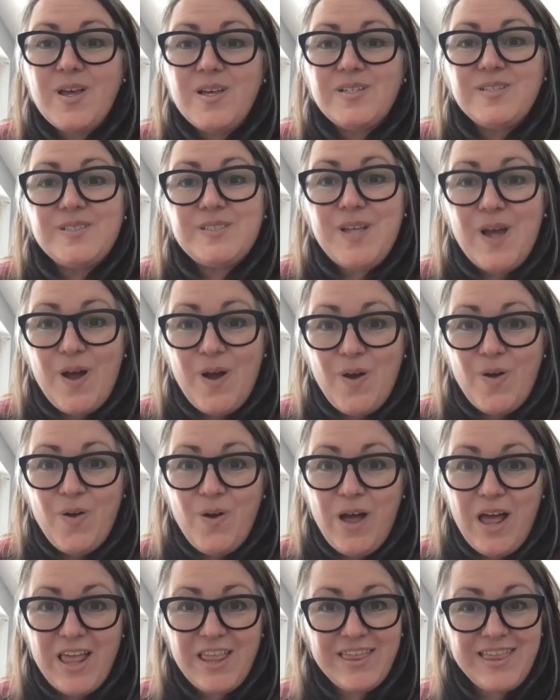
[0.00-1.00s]

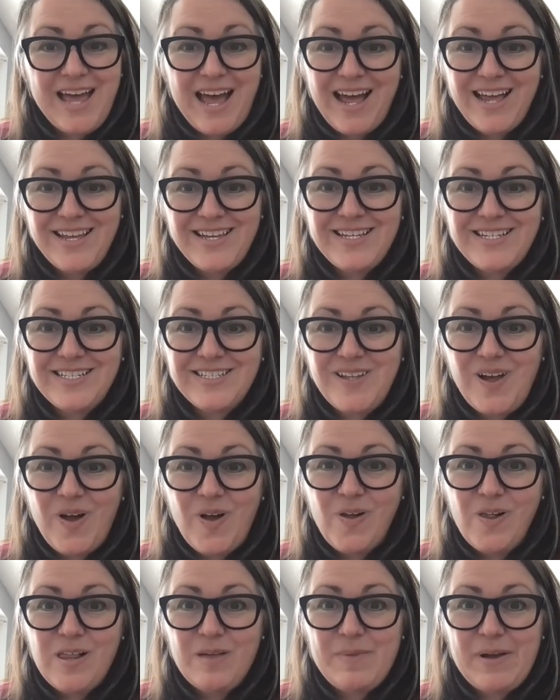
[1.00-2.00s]
So that is
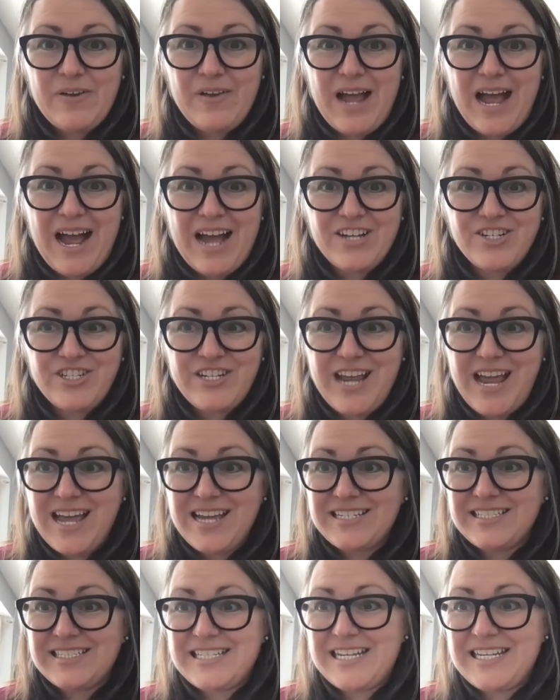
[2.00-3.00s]
all about
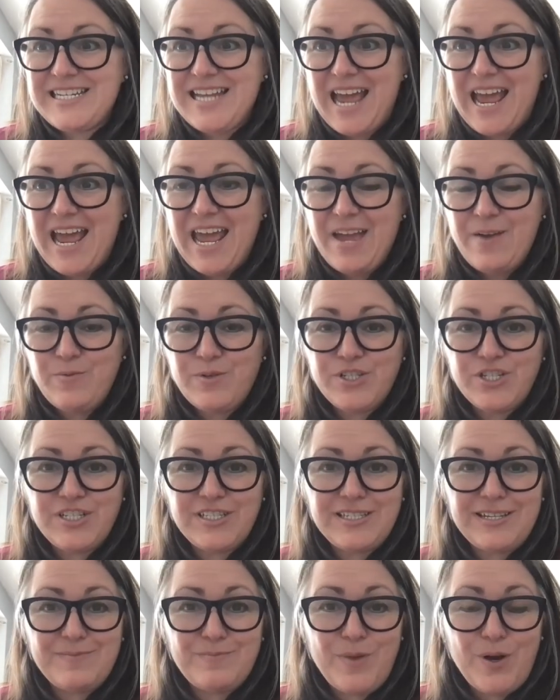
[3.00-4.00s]
hashtags today, which
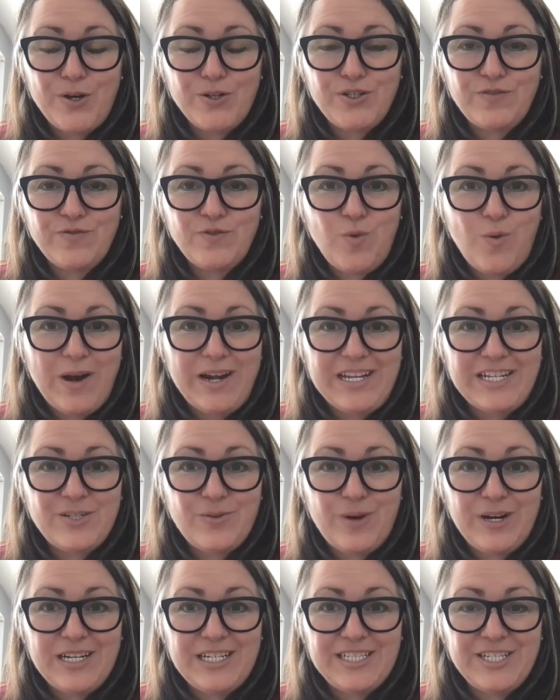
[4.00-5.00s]
is in March of
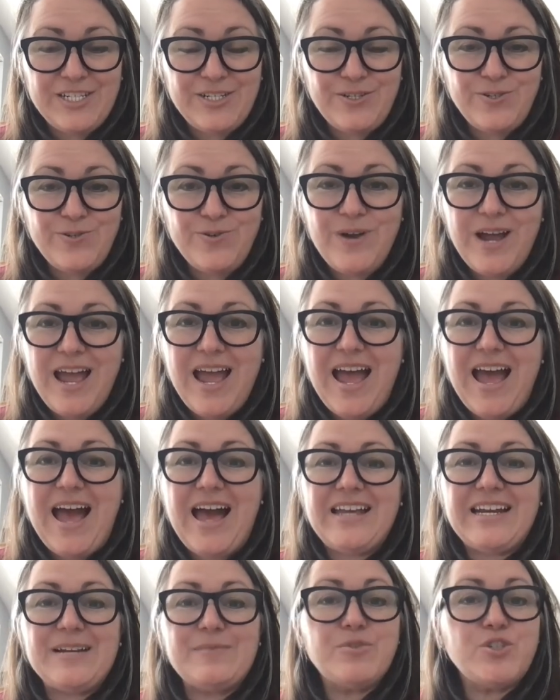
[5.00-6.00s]
2022.
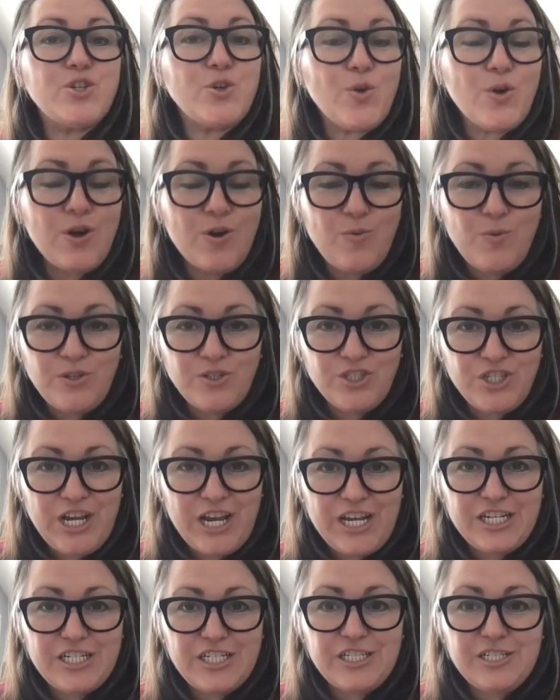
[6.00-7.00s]
And I'm sure it will
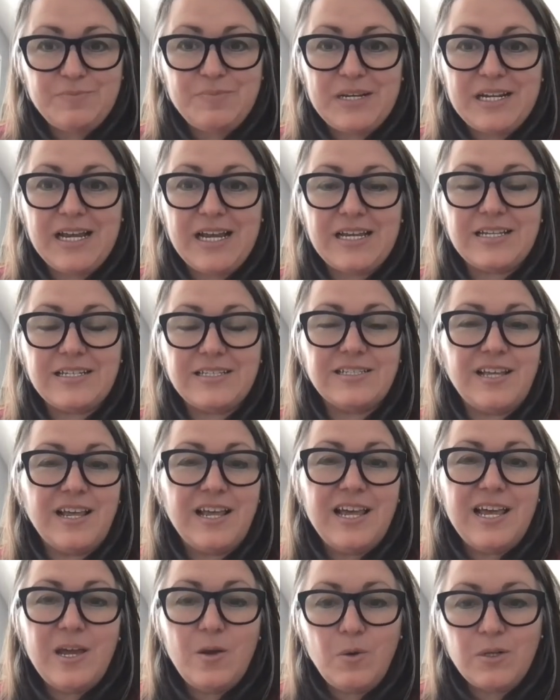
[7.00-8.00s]
change because
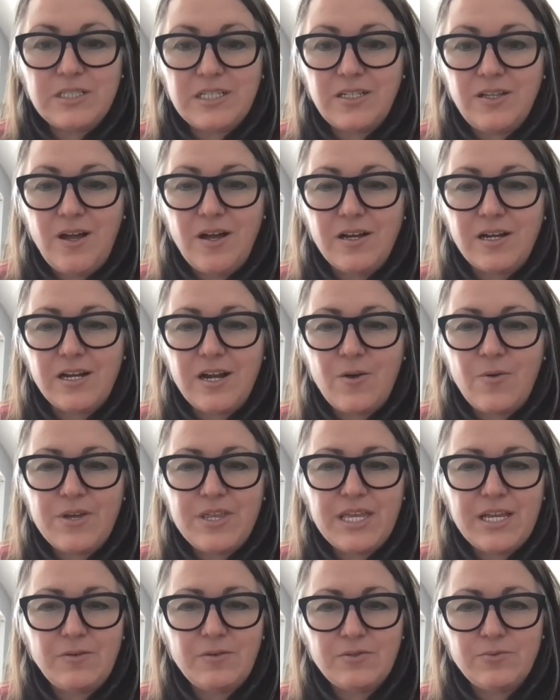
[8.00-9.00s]
it wasn't long ago. I
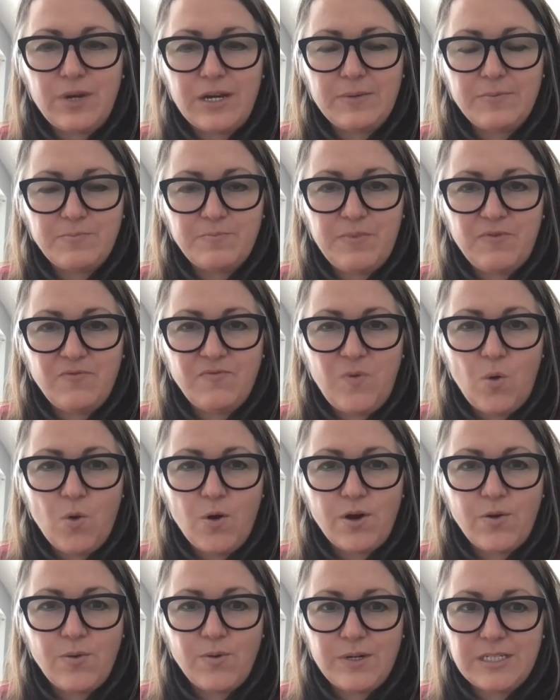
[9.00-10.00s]
think it was right
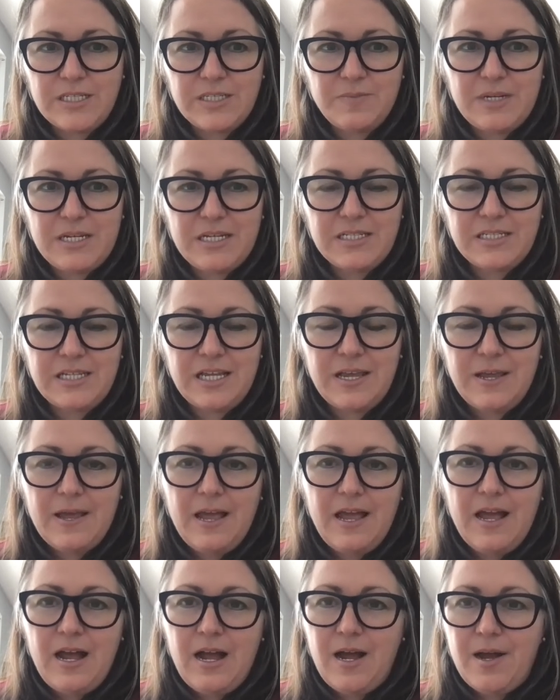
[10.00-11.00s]
before Christmas.
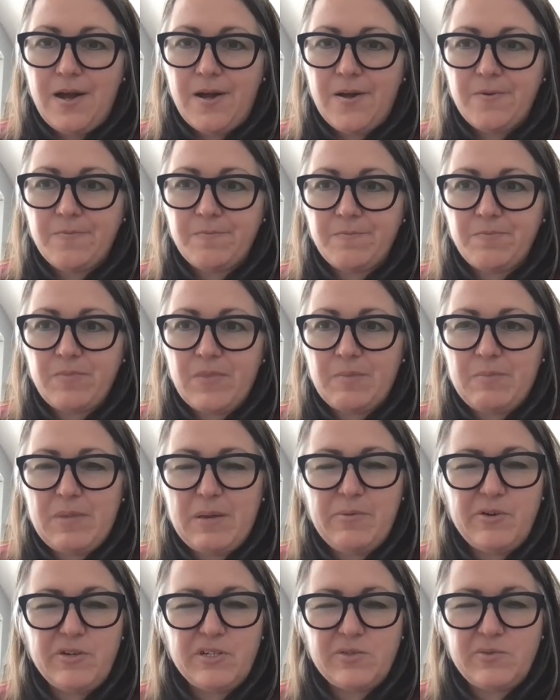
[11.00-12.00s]

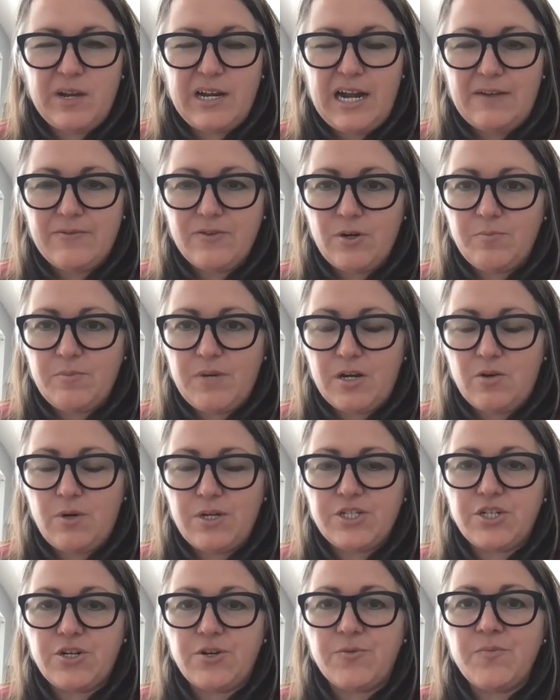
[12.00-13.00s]
Maybe it was right after, I'm not
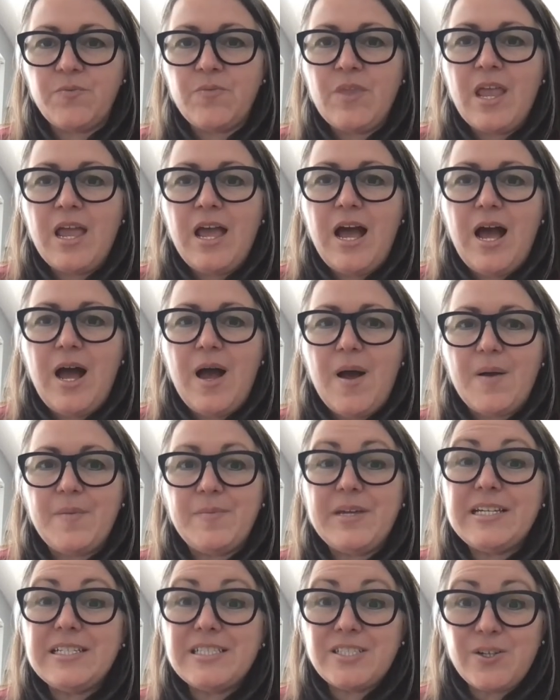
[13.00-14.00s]
quite sure.
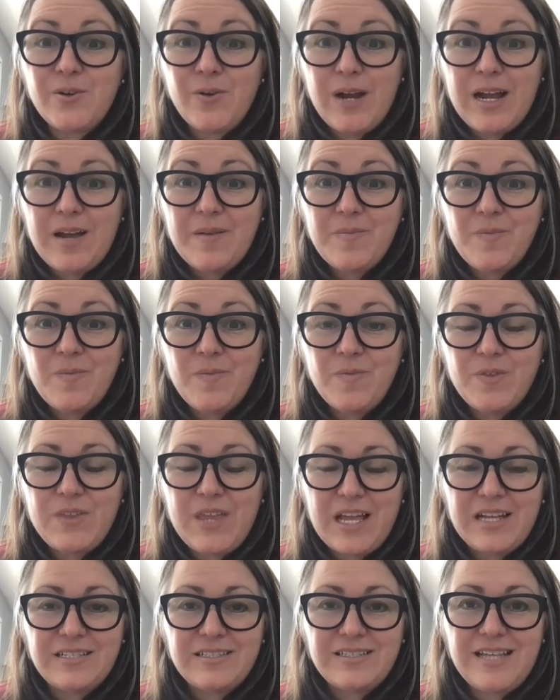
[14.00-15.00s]
Instagram
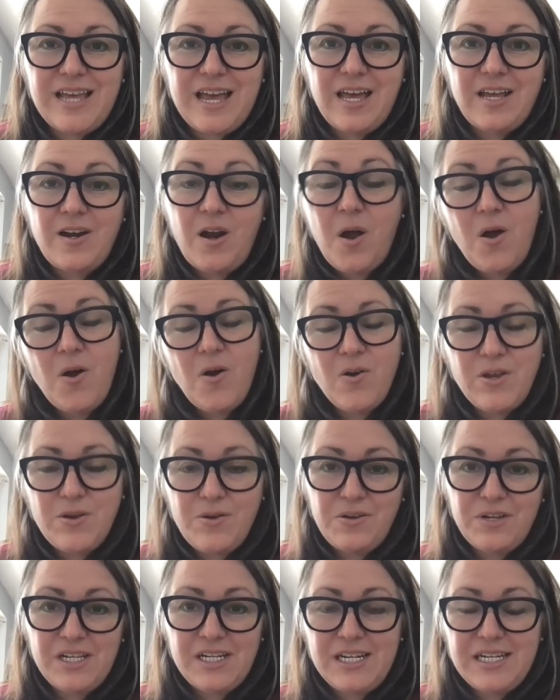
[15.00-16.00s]
then said, oh, you
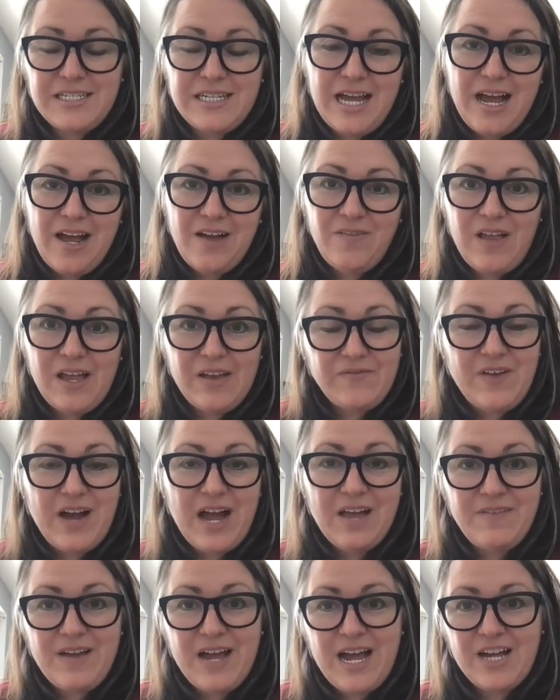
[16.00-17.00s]
only need to have like
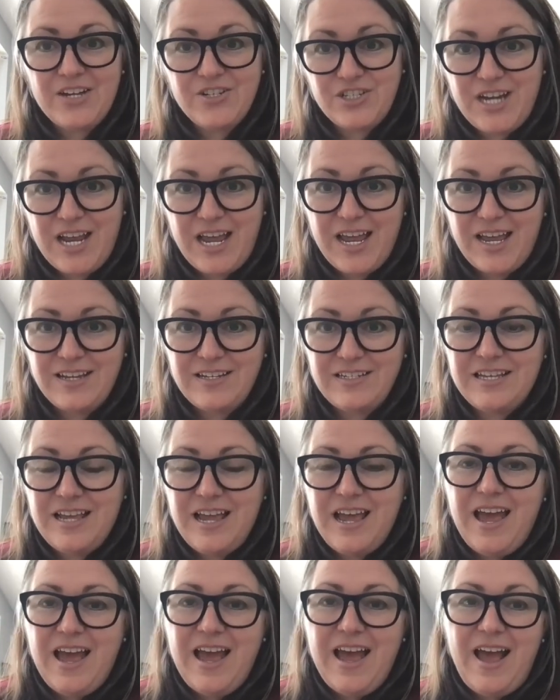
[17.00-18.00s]
5 hashtags.
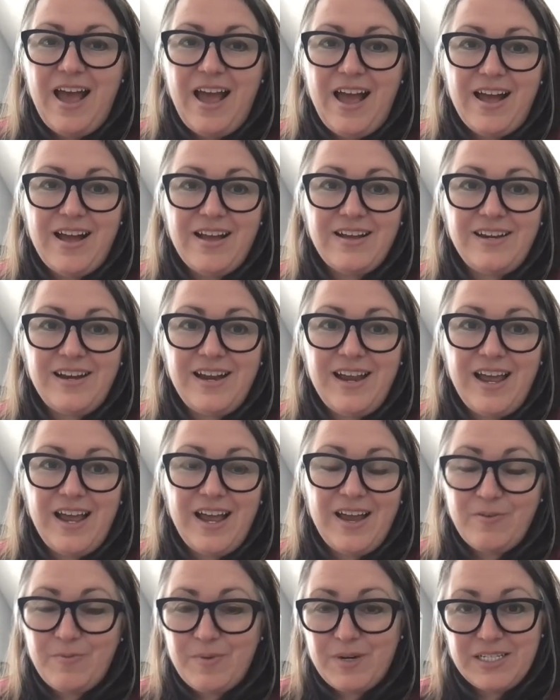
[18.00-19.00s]
And
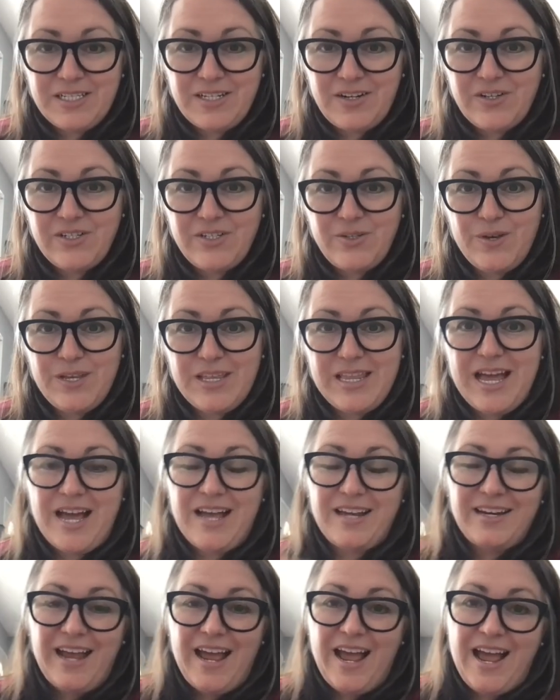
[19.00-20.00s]
everybody started doing
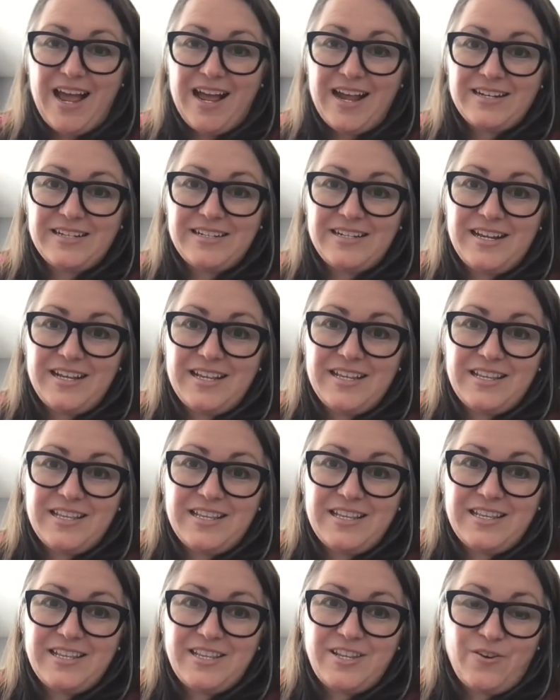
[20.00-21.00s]
that and
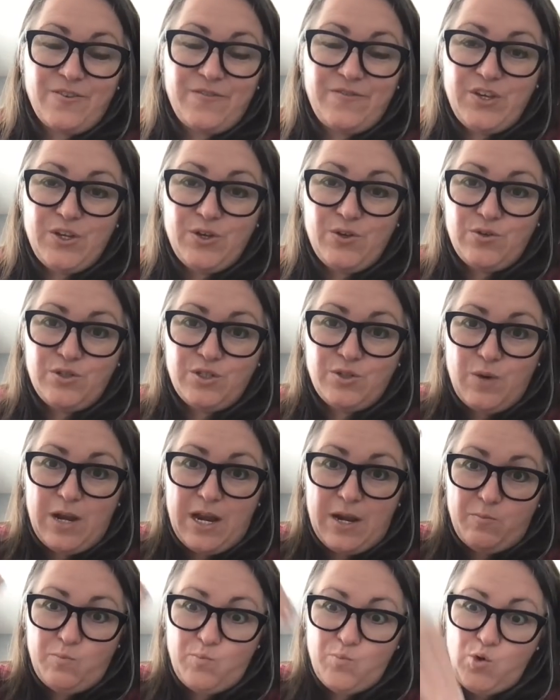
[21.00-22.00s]
their views
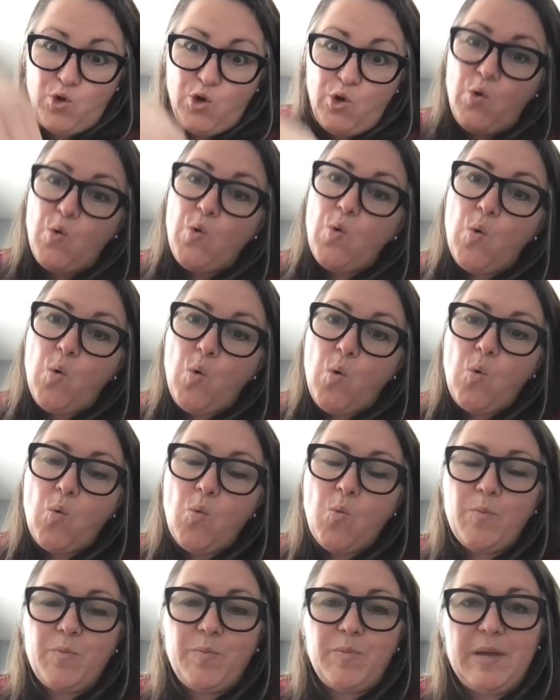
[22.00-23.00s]
went
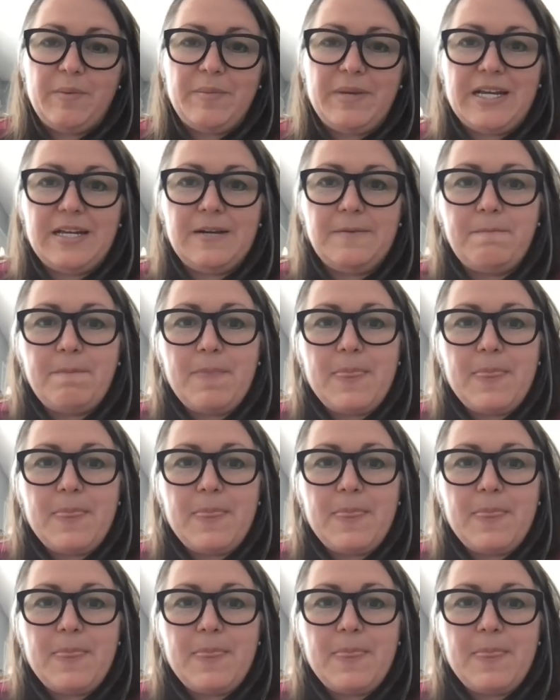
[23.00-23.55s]
plummeted.